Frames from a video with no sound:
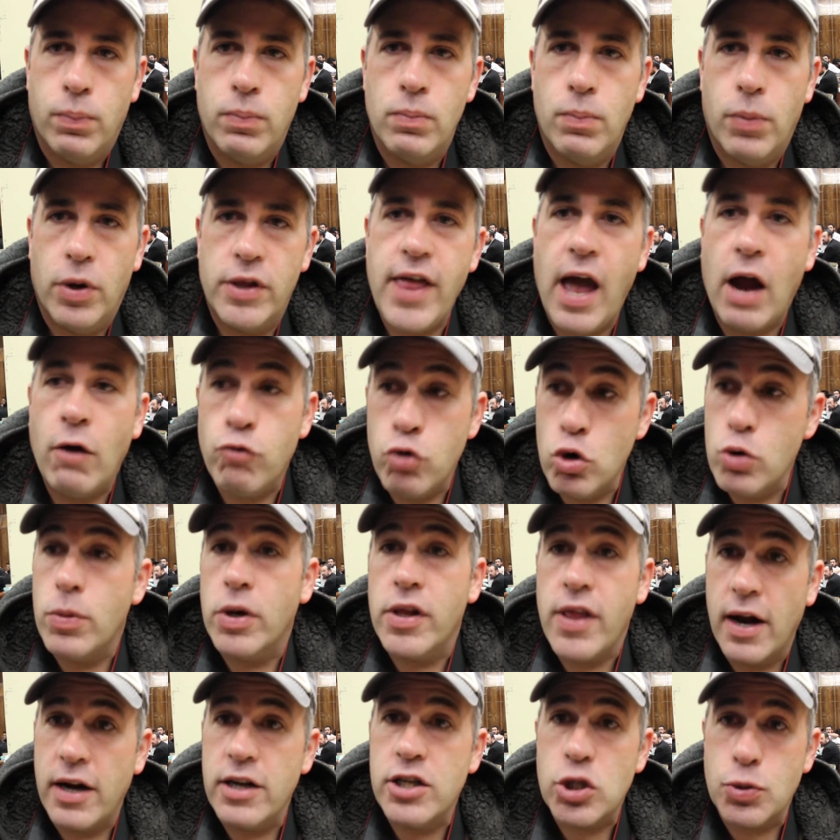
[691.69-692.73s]
But that rumor
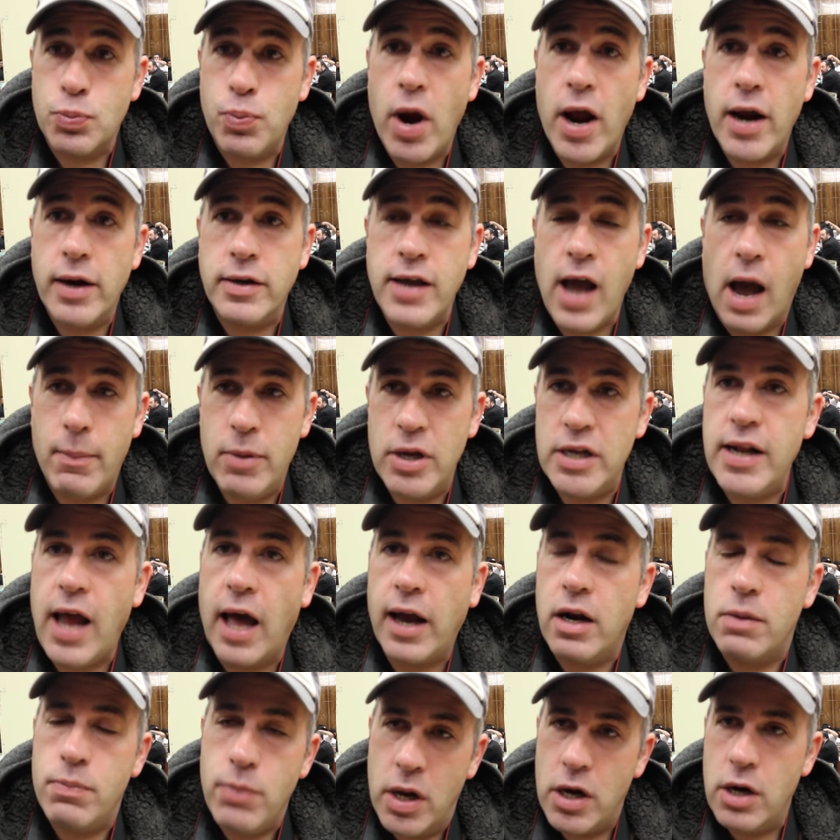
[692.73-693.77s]
that he spread got me not
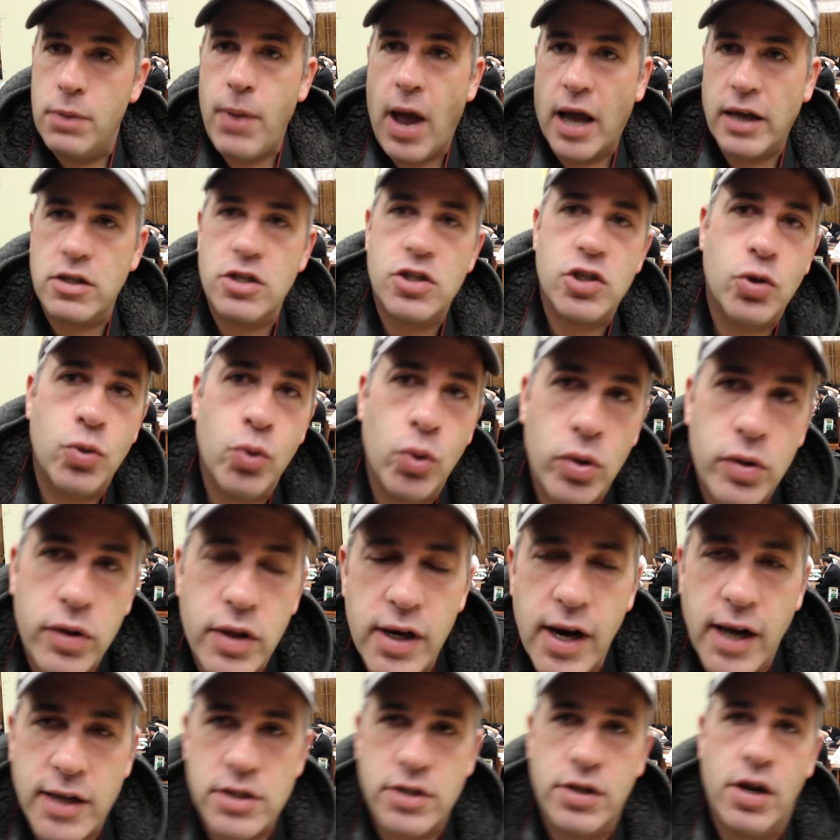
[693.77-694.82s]
admitted back to school the
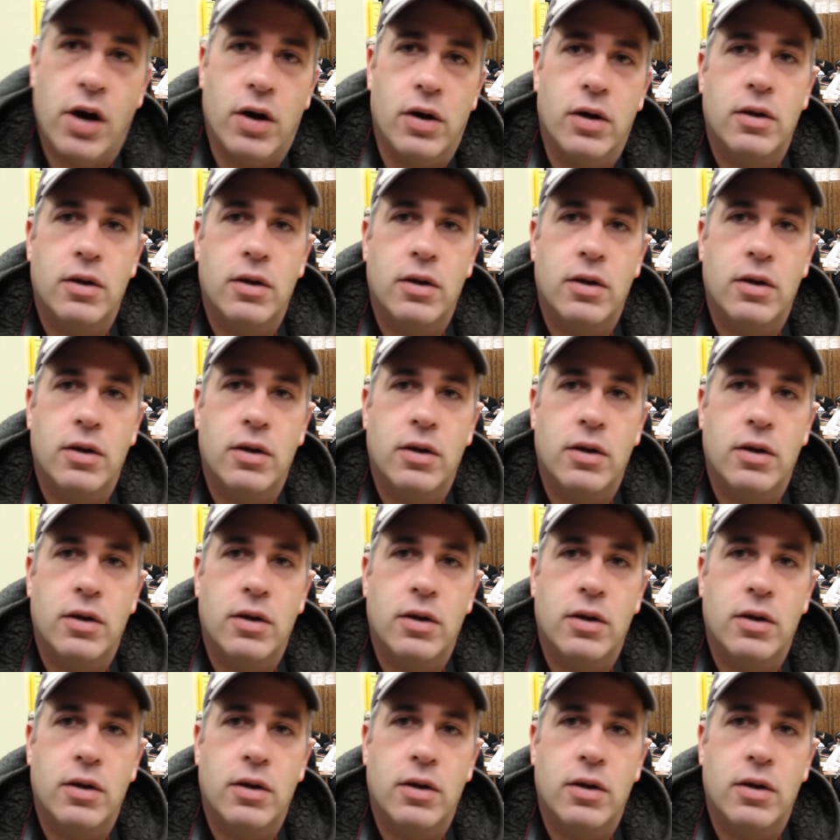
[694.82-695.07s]
next year.